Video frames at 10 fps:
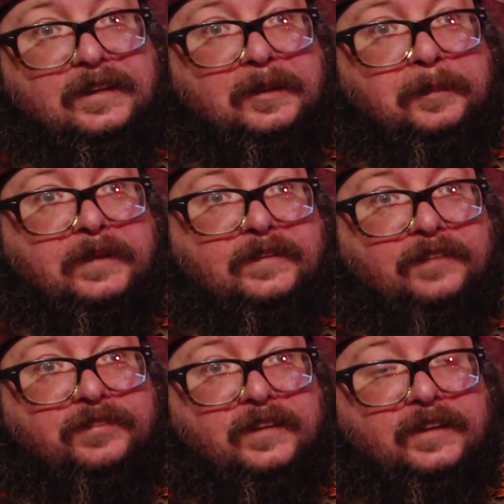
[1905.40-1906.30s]
but
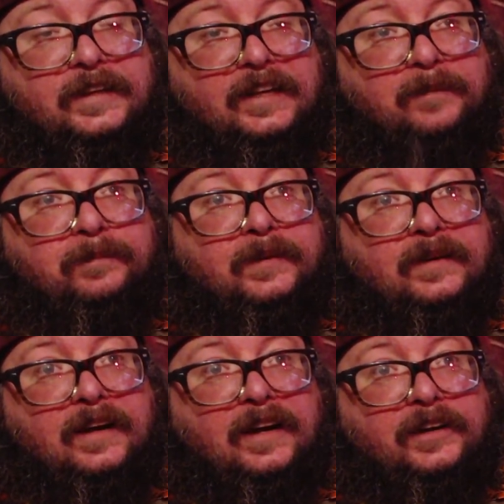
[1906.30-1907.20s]
definitely up
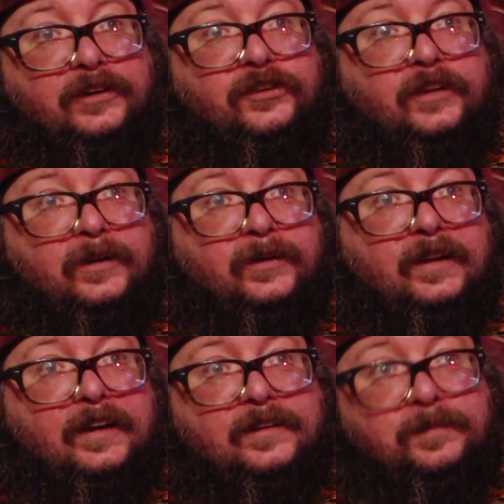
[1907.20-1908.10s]
uh, your general
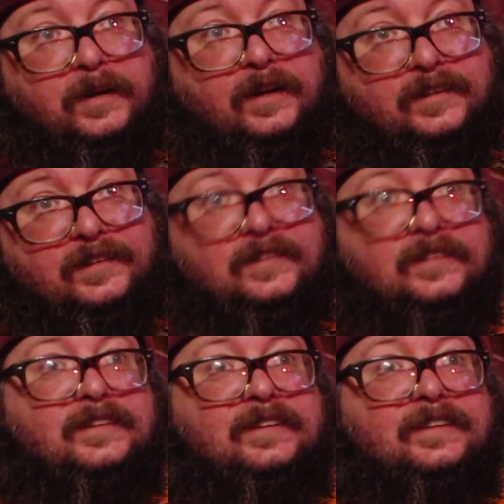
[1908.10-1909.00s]
Xbox
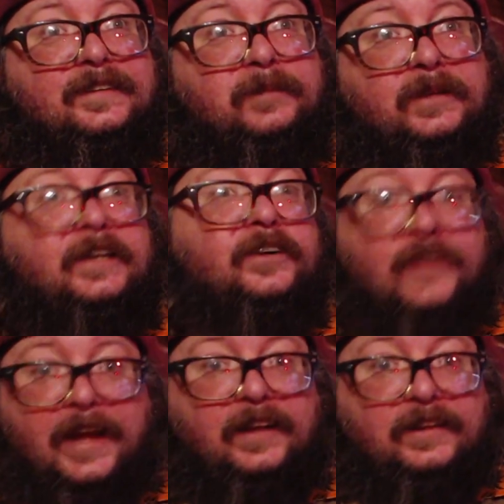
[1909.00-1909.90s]
player's
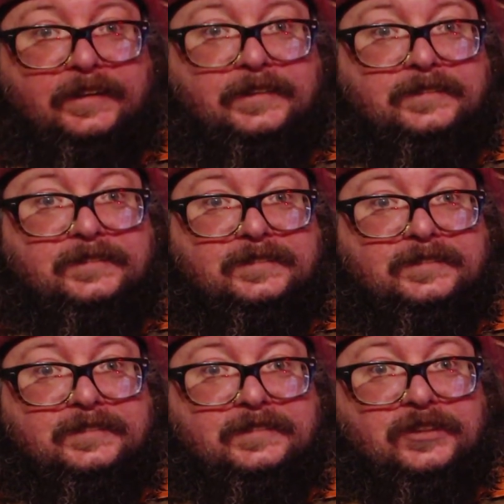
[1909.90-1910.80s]
alley
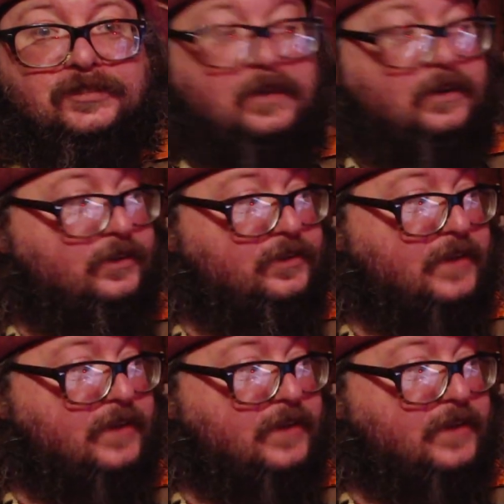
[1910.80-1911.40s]
as far as